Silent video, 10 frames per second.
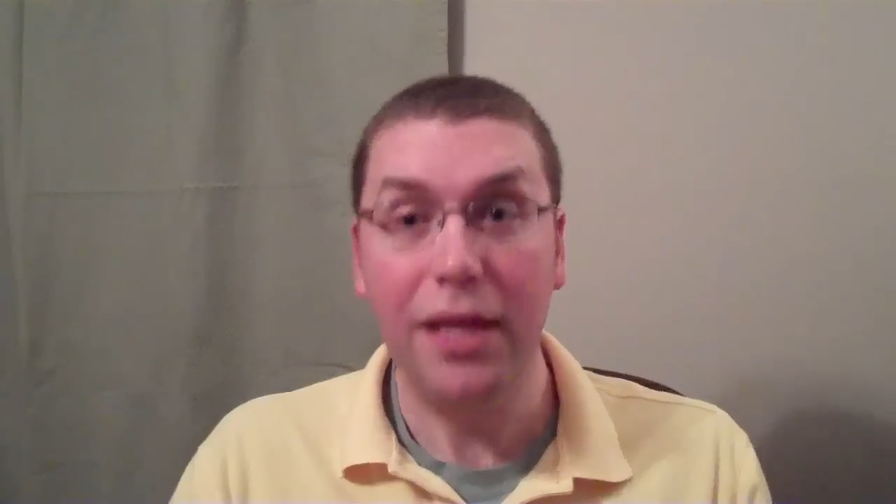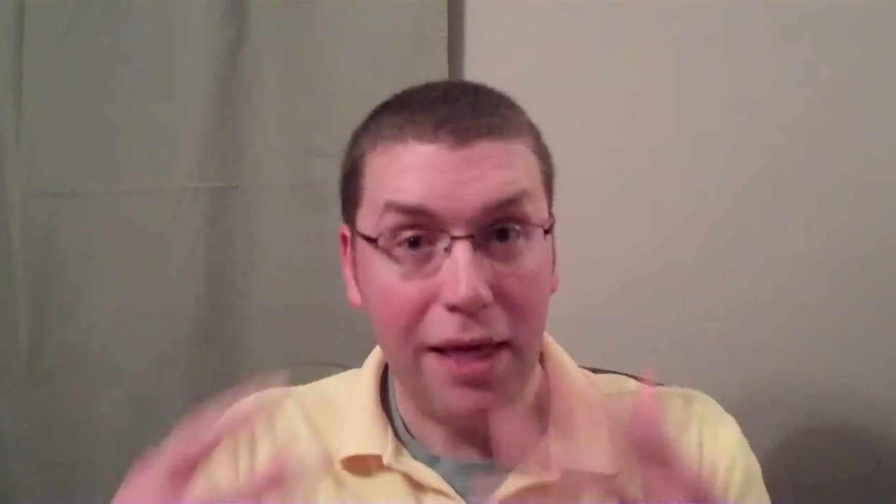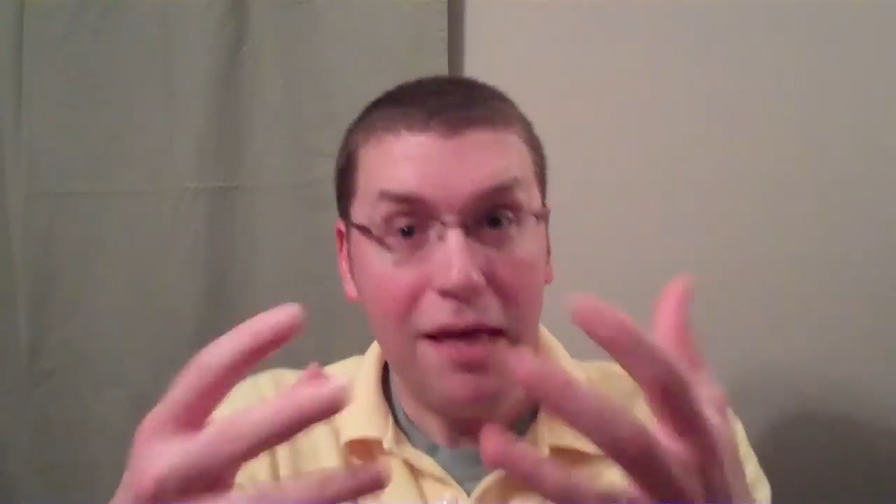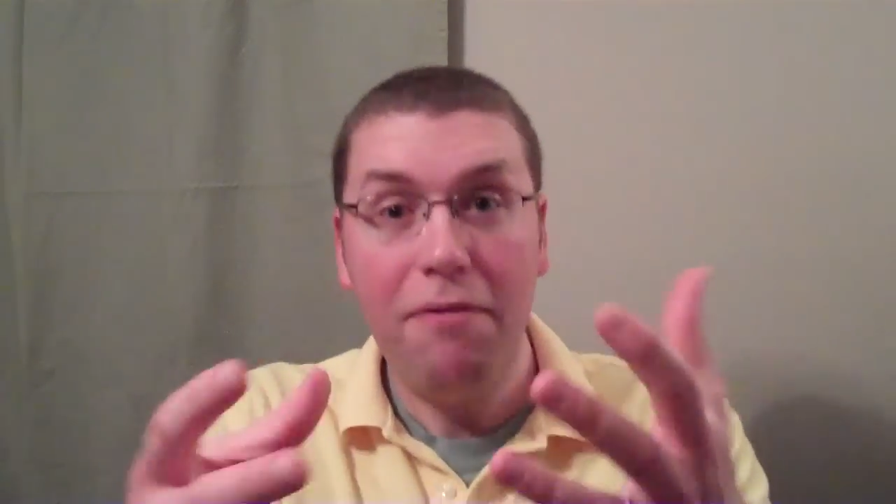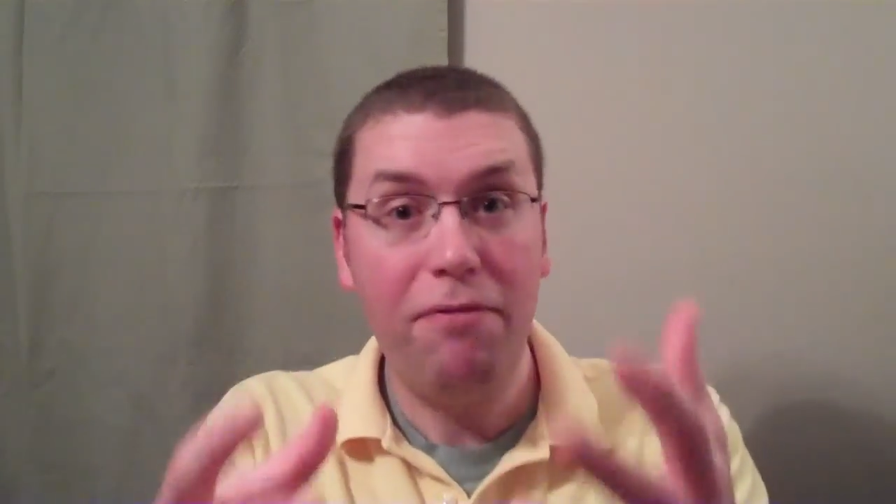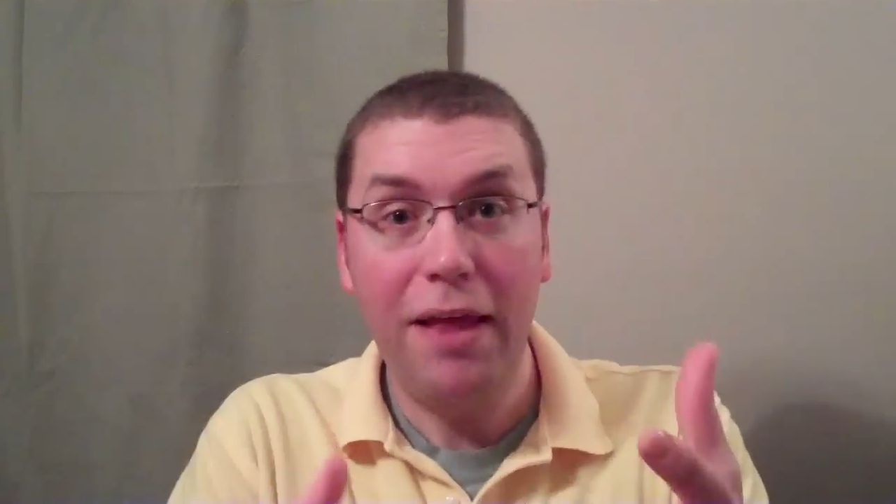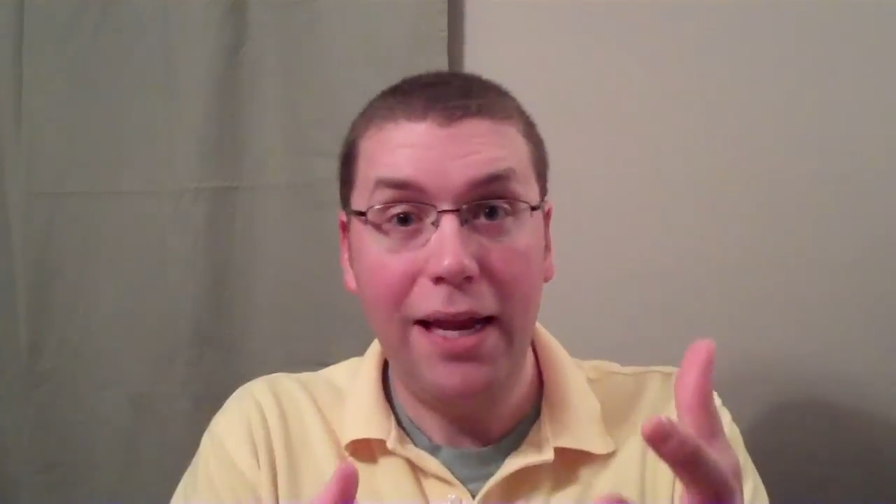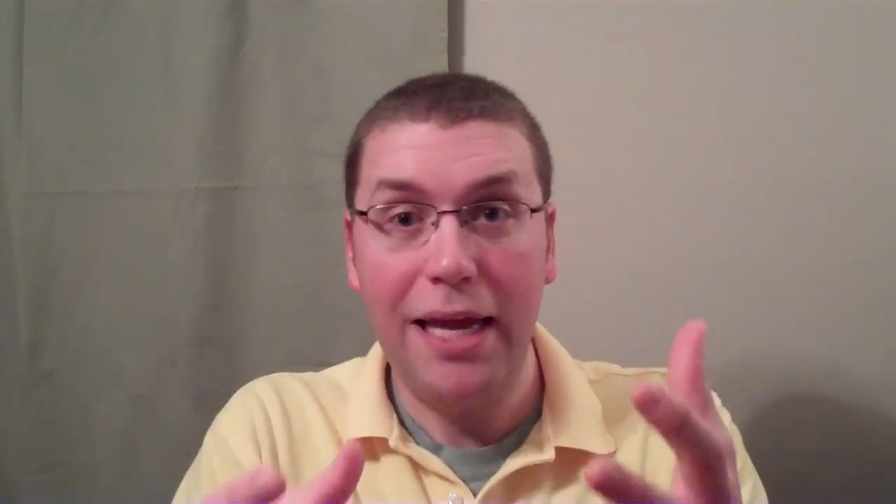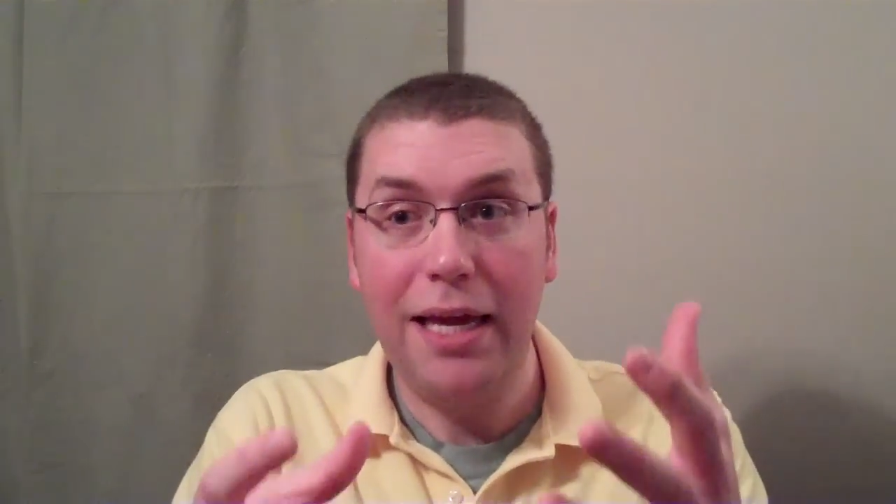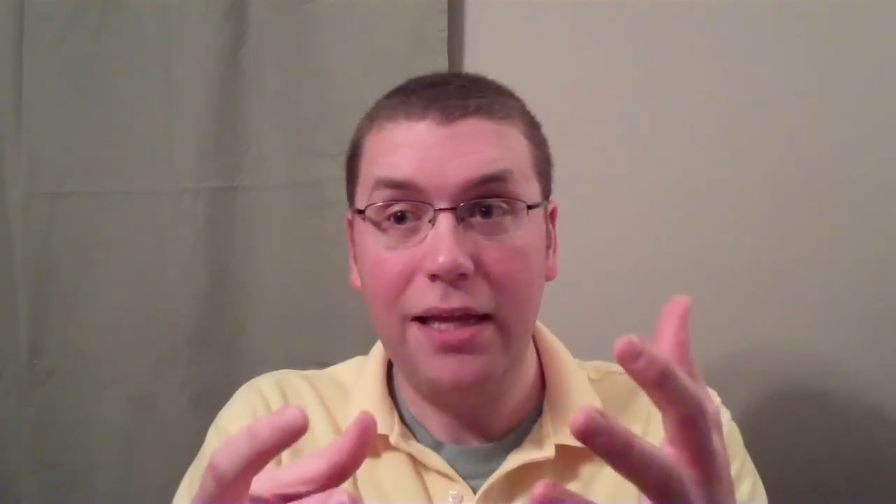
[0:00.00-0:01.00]
the gift
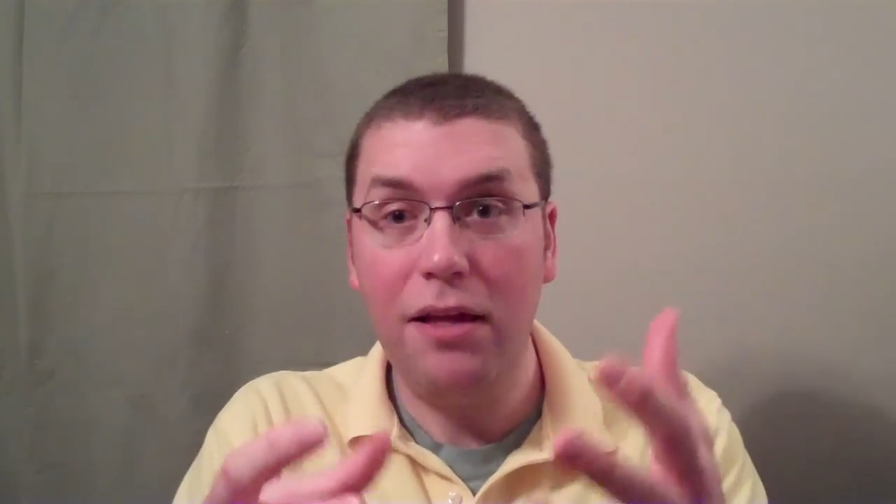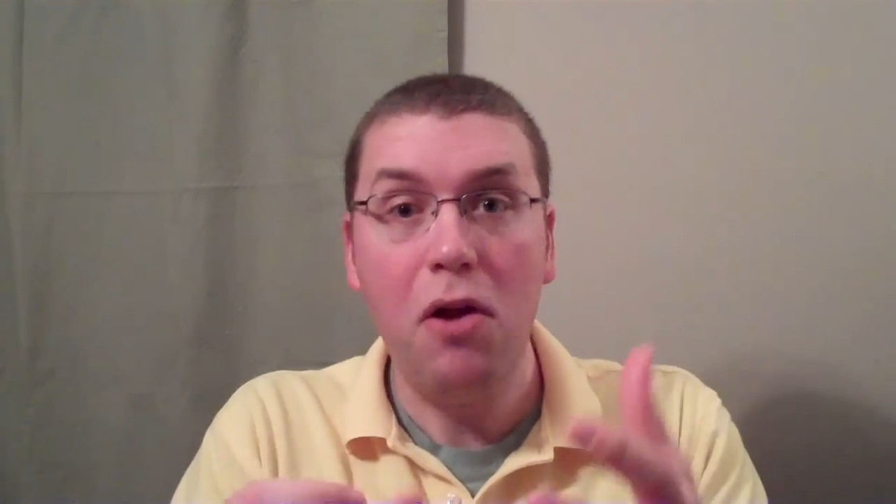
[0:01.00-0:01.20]
that he can,